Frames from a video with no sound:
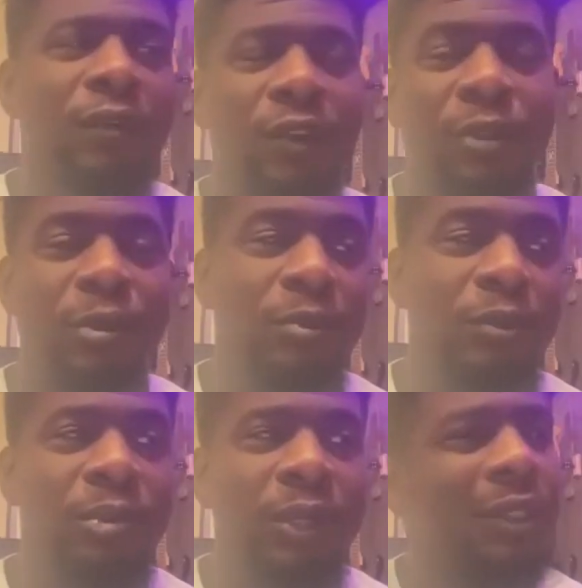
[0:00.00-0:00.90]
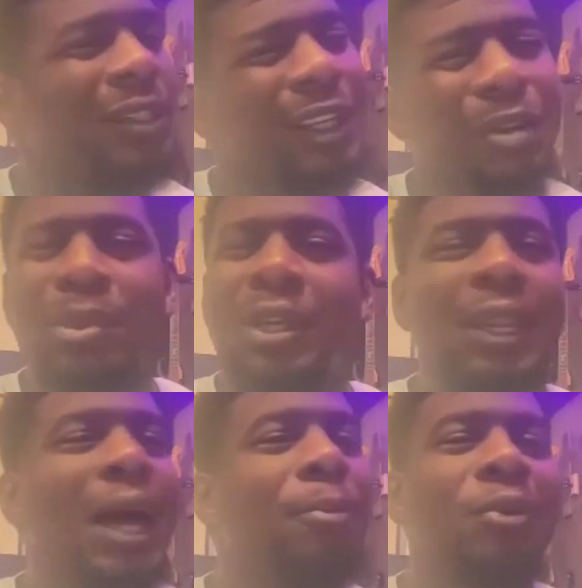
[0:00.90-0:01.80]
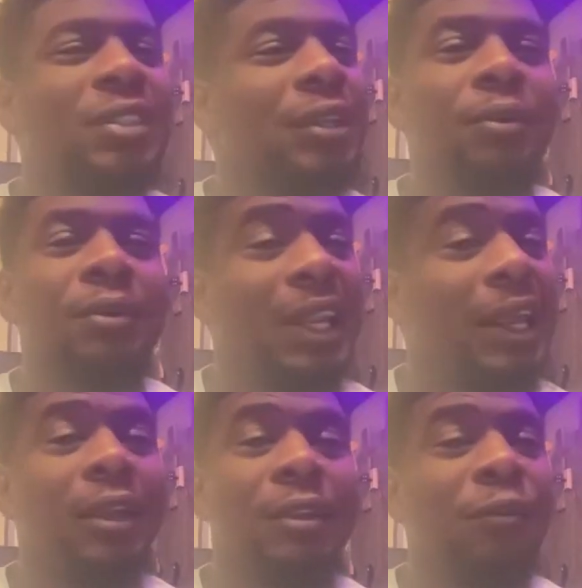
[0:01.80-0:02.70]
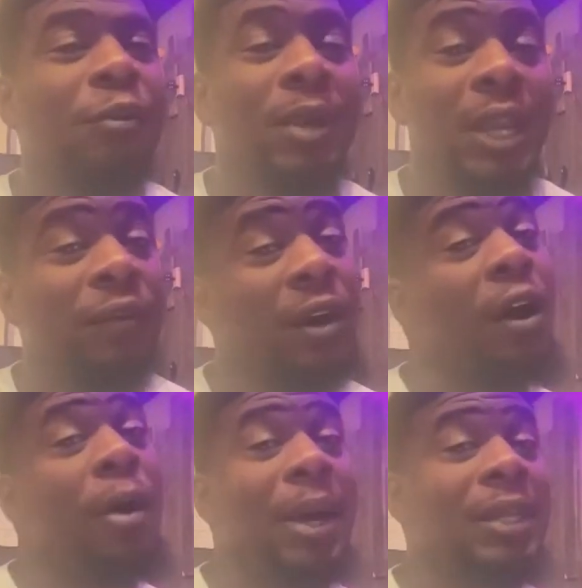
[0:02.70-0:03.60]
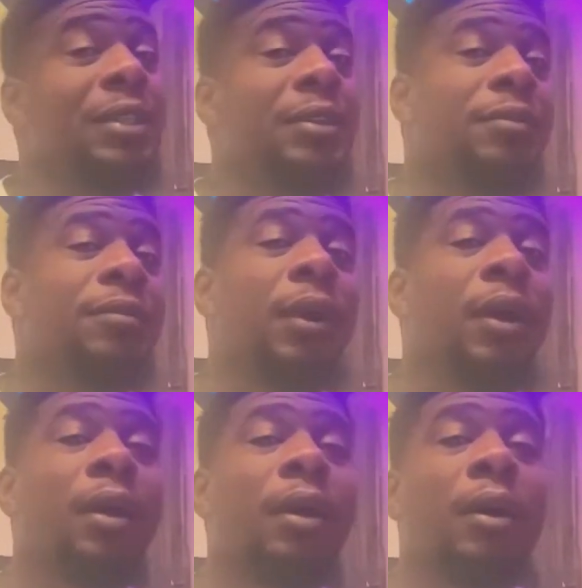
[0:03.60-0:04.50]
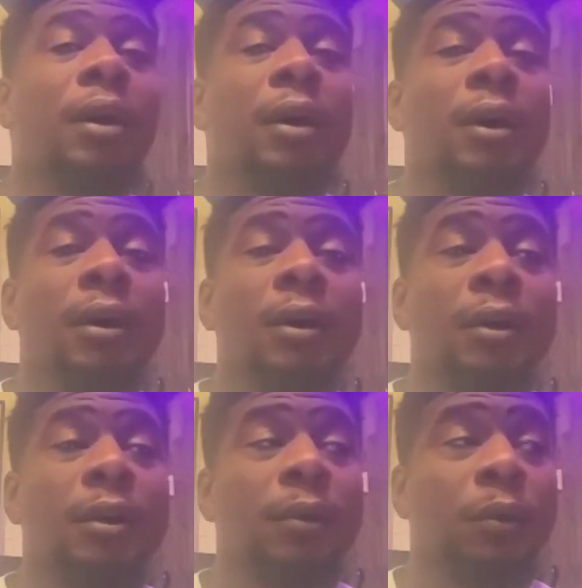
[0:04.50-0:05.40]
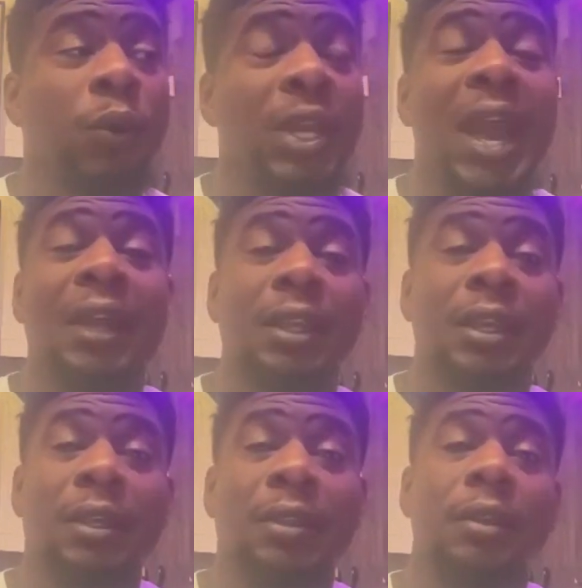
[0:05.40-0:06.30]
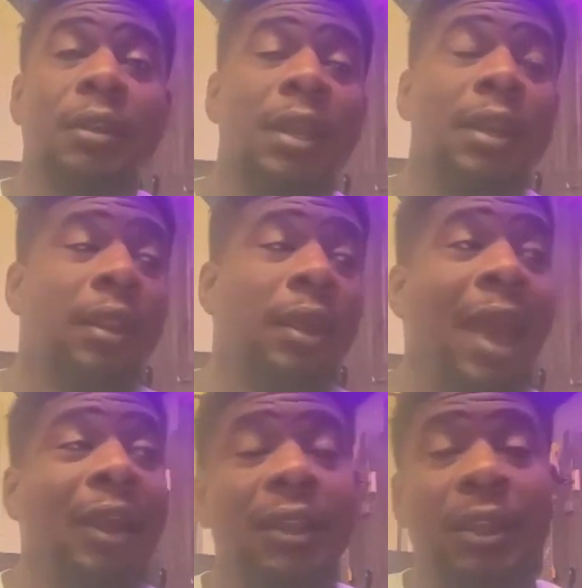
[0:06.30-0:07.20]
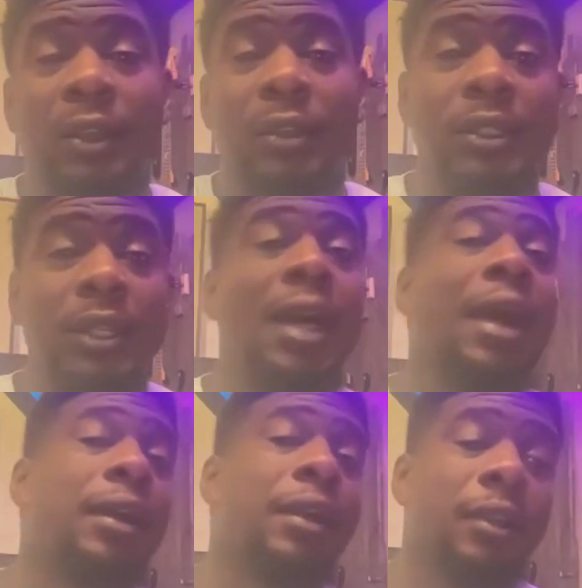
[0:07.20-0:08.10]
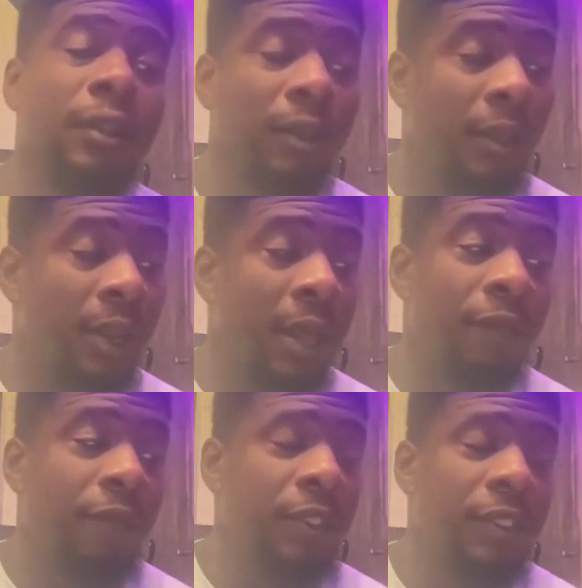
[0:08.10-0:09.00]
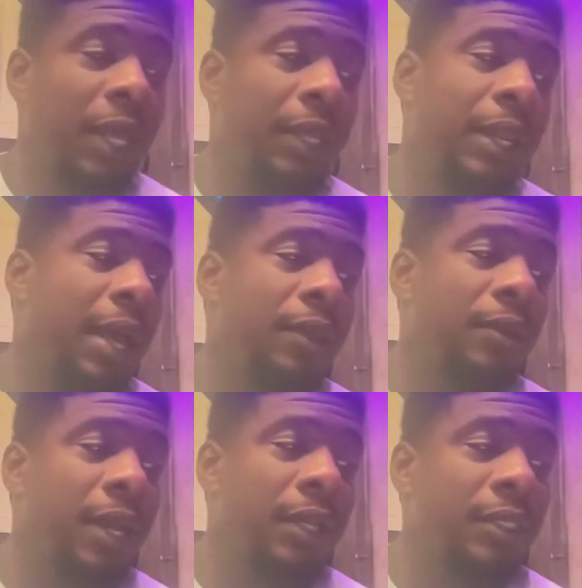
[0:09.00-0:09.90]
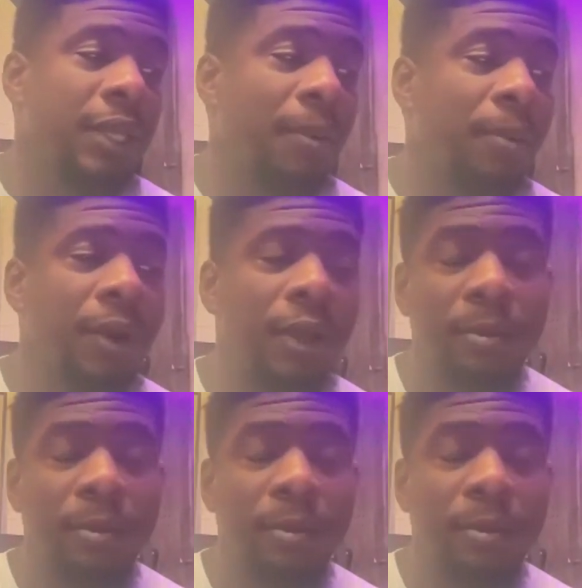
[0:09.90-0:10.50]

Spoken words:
off other people's opinions. It could be a lot more subtle than that. You feel me? And I've caught myself reacting and acting to that. And I'm just like, nah, you gotta stop worrying